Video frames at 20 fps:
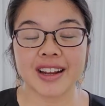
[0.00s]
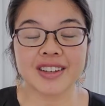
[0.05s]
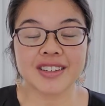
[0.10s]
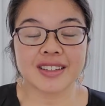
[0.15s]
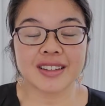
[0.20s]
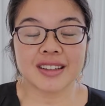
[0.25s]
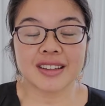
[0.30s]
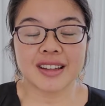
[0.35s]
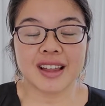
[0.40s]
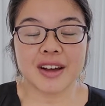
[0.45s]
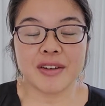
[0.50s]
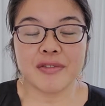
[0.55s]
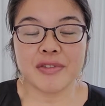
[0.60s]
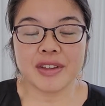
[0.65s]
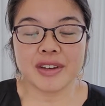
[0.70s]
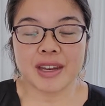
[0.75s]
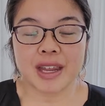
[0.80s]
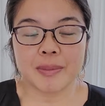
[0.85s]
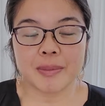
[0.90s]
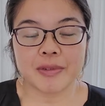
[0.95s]
just love
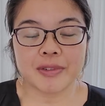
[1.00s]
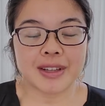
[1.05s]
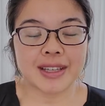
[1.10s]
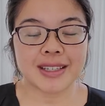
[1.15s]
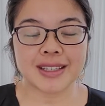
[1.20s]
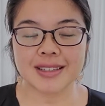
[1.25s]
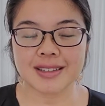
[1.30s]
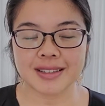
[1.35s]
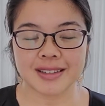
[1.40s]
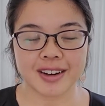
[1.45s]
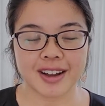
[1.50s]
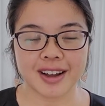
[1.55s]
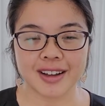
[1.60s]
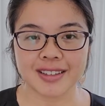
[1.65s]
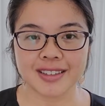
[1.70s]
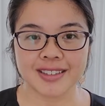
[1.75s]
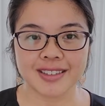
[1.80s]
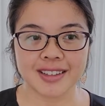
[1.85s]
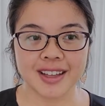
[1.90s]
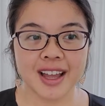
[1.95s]
the name of it, Isa
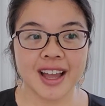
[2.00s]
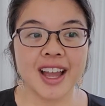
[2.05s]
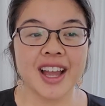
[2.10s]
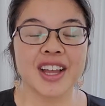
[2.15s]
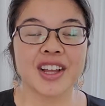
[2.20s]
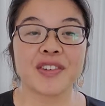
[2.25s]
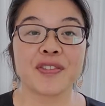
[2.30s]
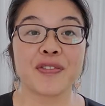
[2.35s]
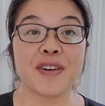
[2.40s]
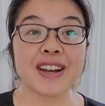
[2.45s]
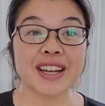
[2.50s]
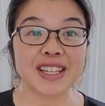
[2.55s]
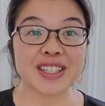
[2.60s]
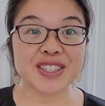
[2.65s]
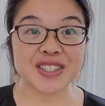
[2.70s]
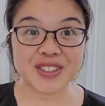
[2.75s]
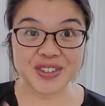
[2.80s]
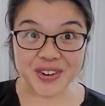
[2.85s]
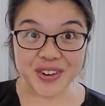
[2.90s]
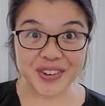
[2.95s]
Knox. A funny
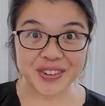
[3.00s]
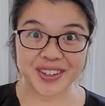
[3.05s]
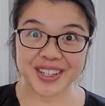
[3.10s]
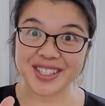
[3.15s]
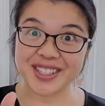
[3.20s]
story,